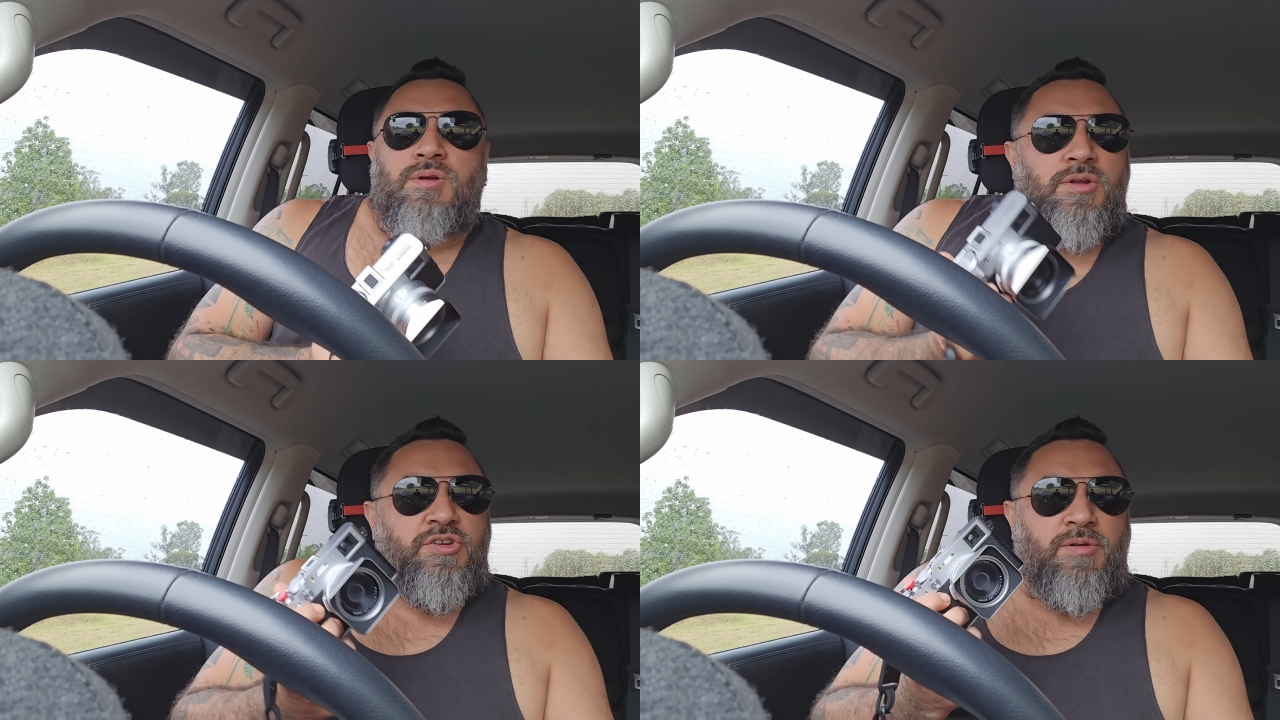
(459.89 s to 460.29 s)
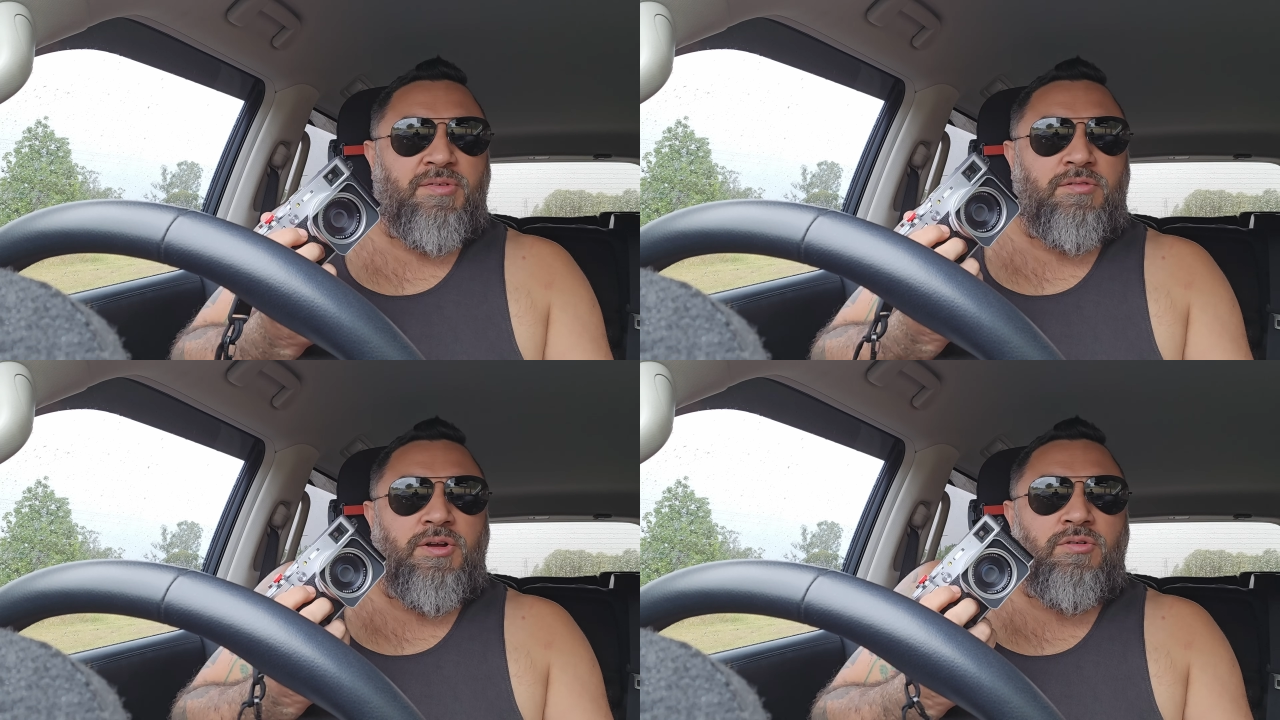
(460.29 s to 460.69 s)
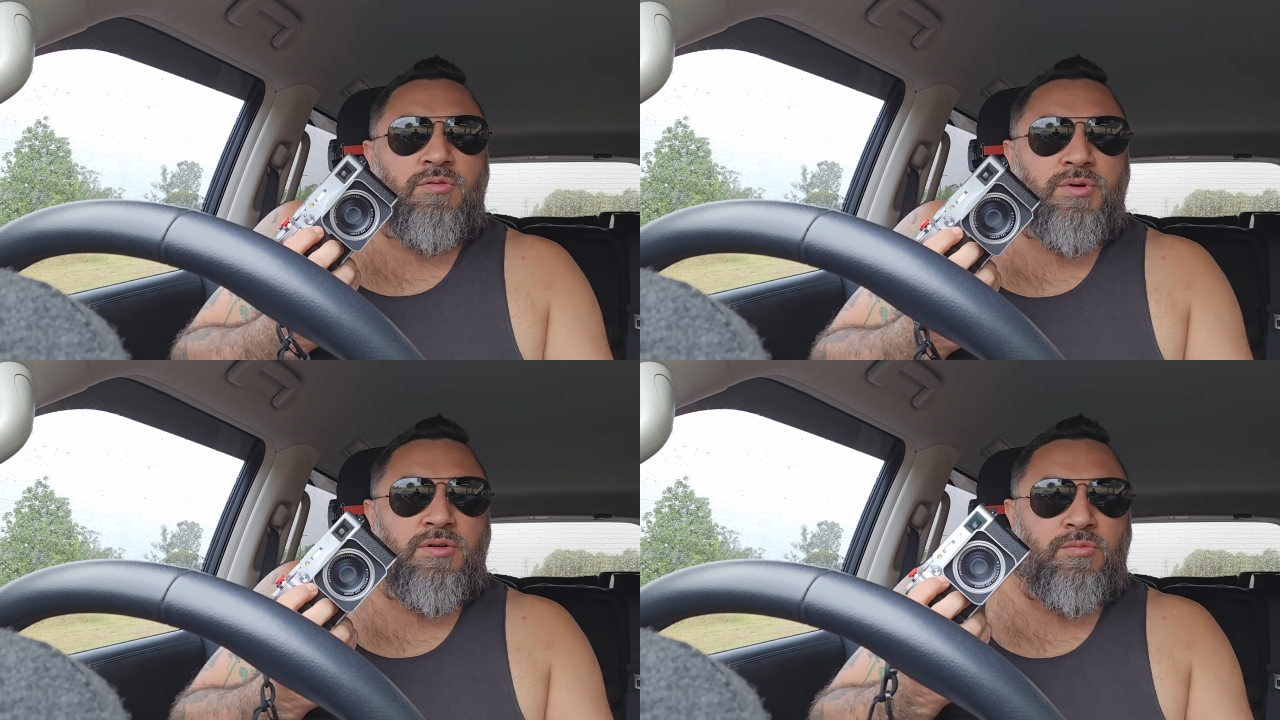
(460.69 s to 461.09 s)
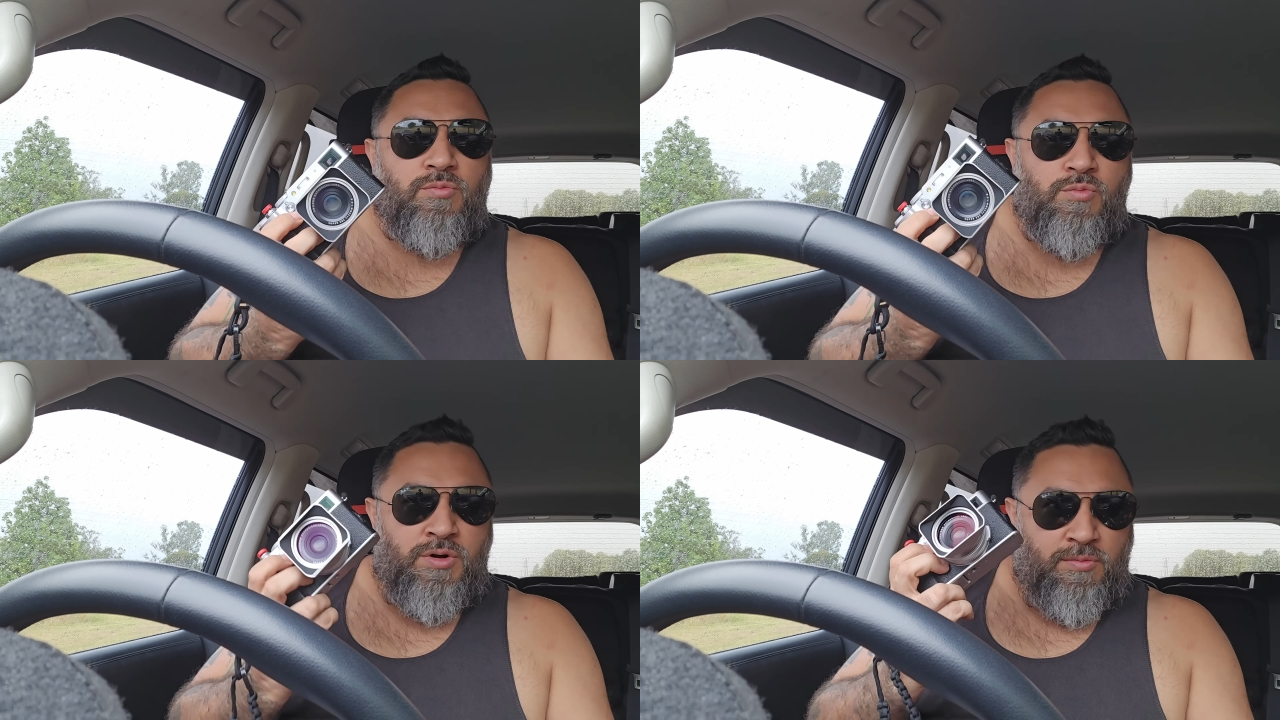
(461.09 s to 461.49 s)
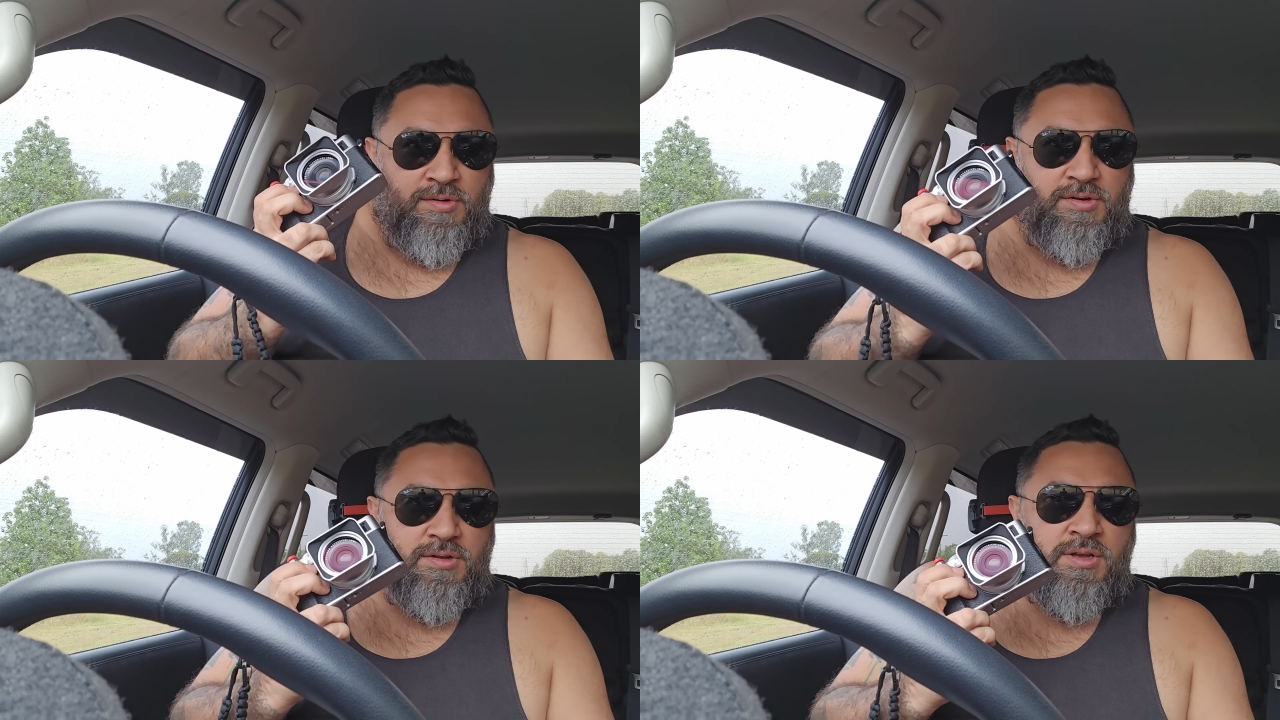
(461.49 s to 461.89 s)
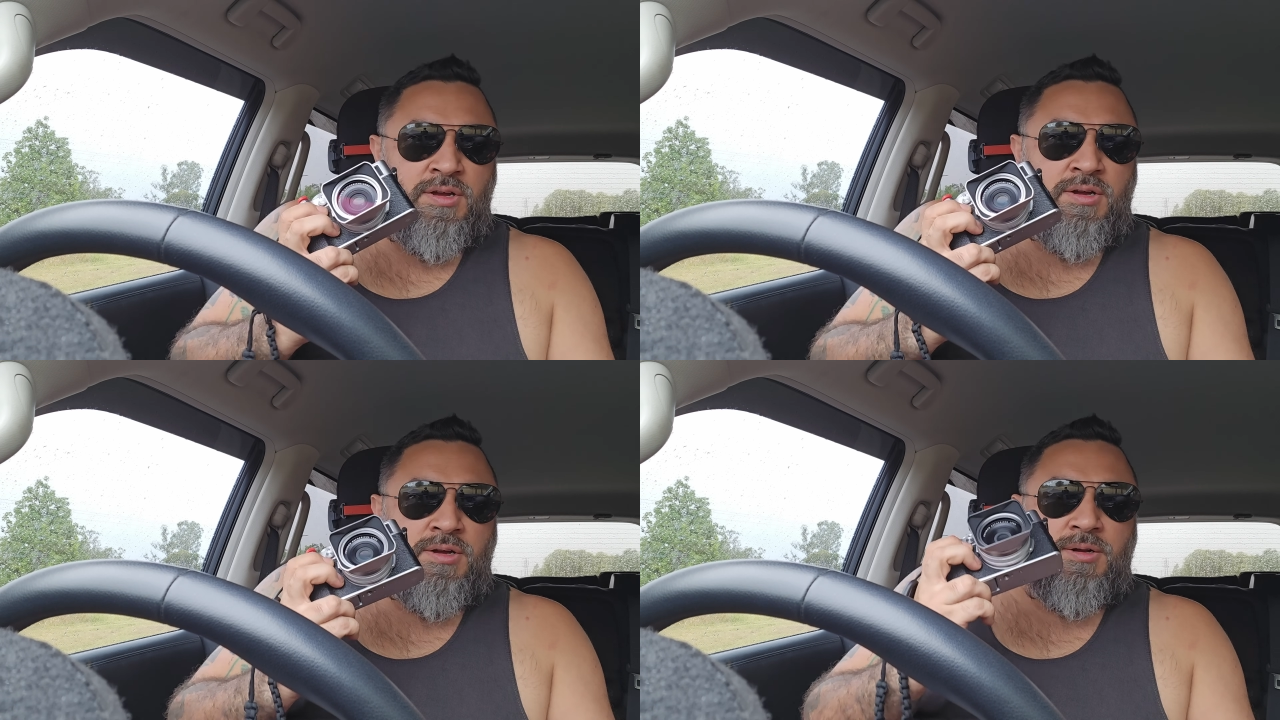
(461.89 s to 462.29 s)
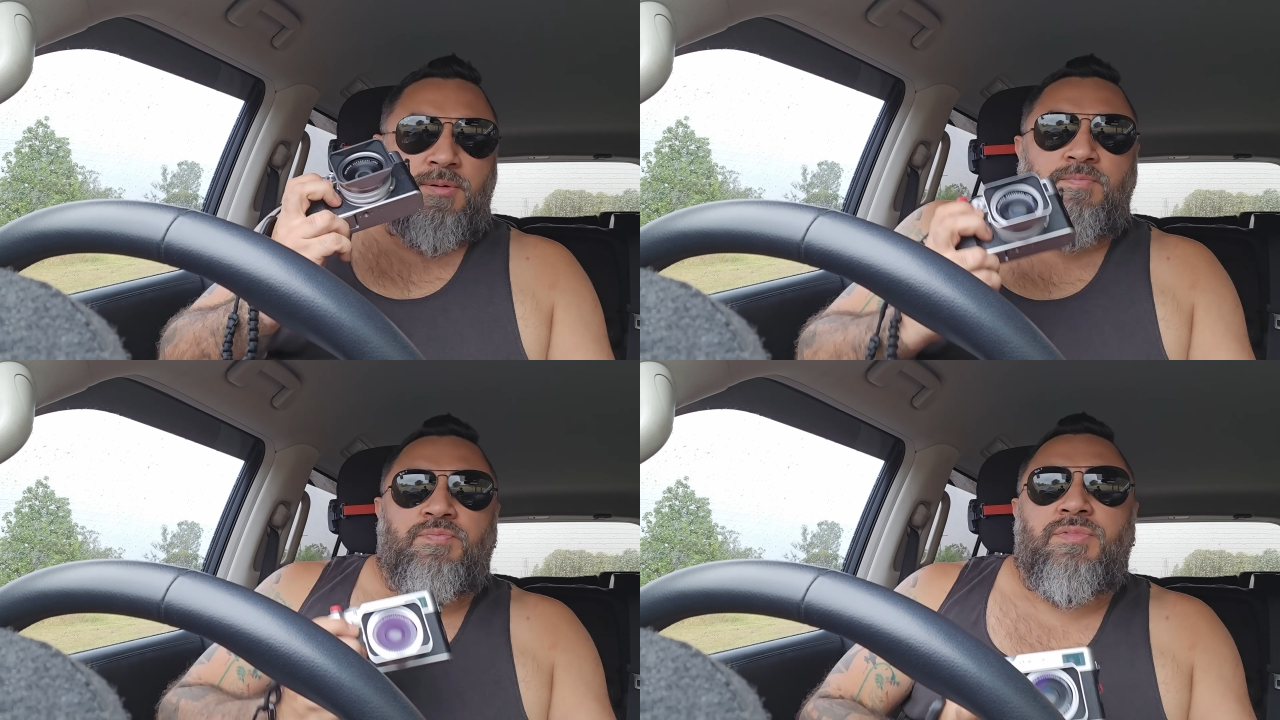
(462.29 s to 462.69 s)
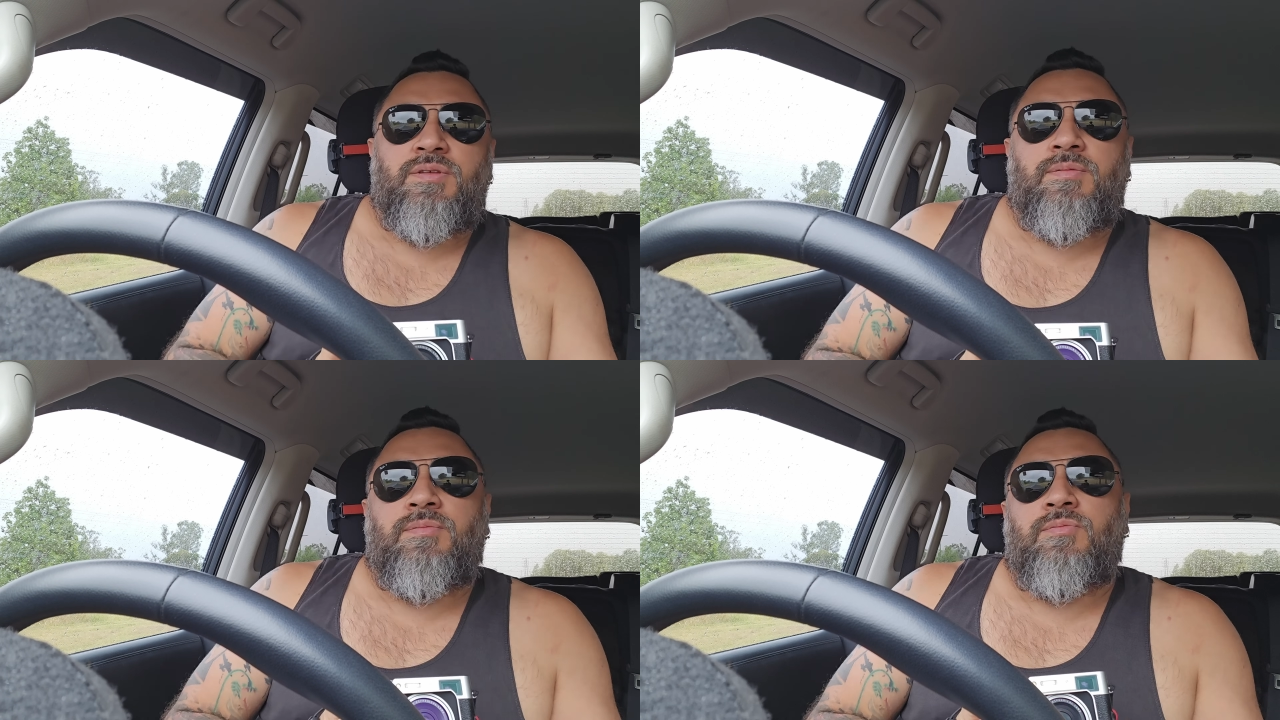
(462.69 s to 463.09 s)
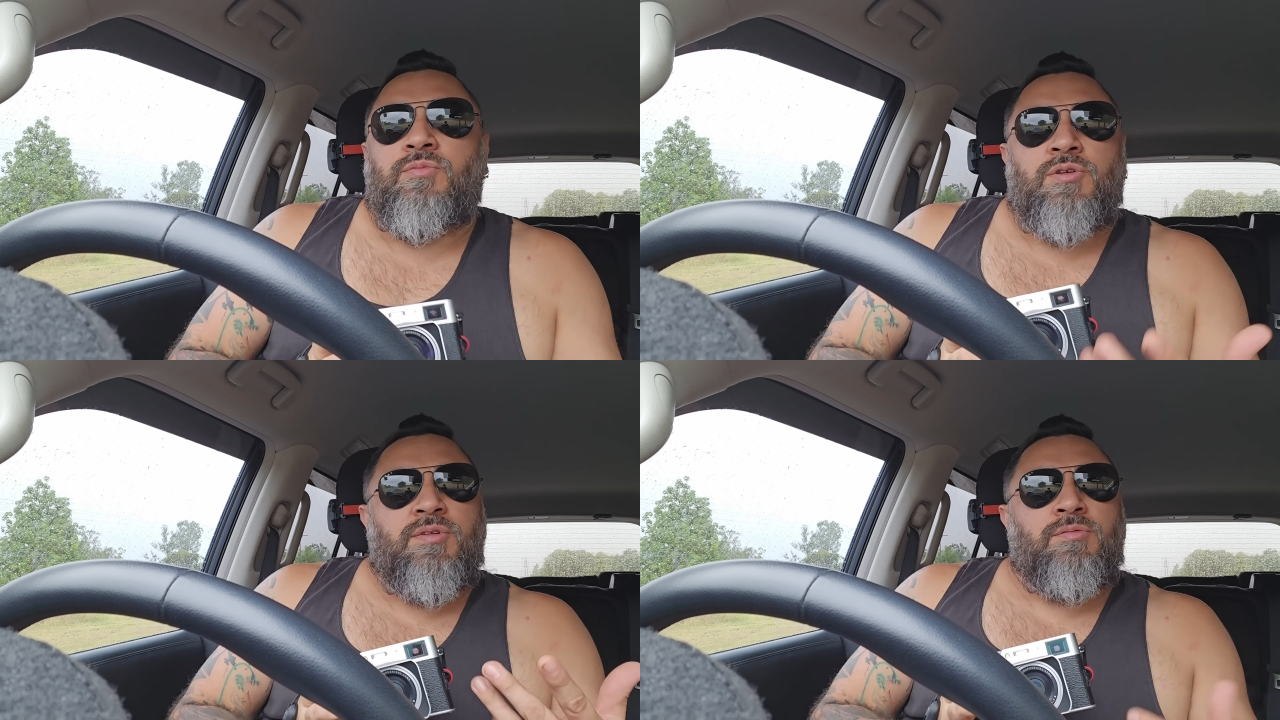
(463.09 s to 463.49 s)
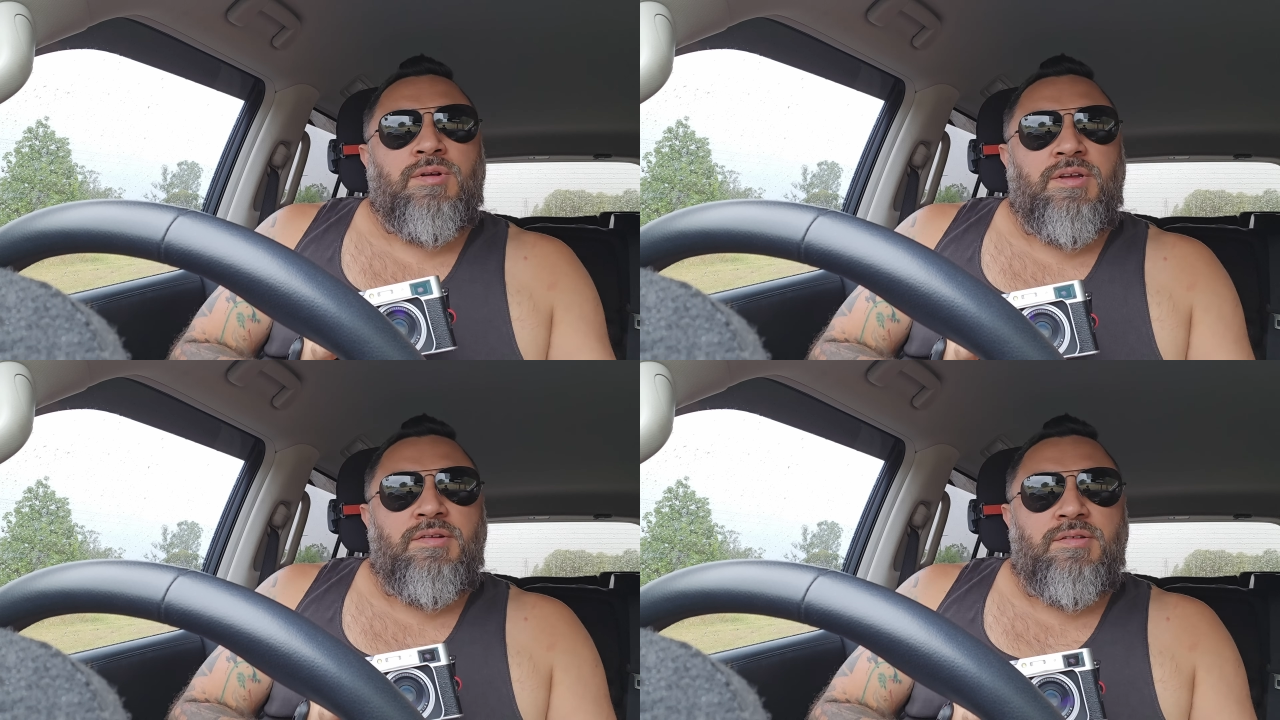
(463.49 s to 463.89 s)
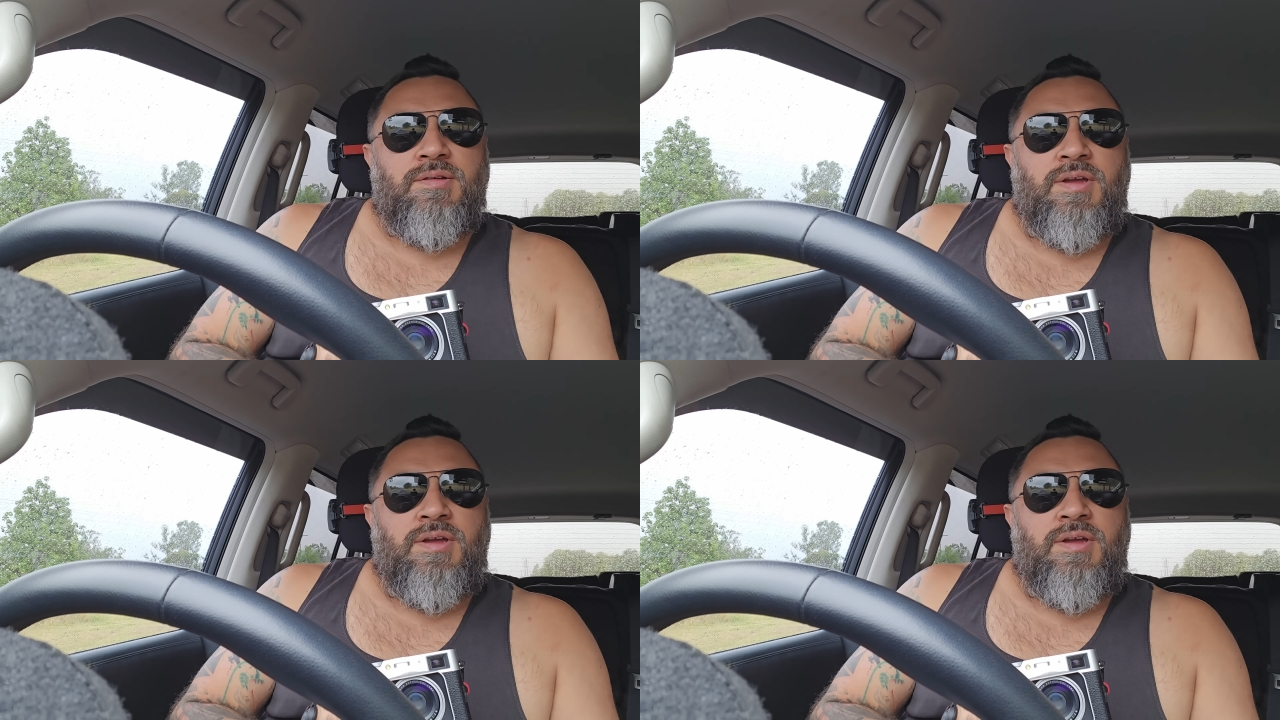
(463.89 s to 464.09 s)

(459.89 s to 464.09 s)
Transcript: jumped straight on when it was released,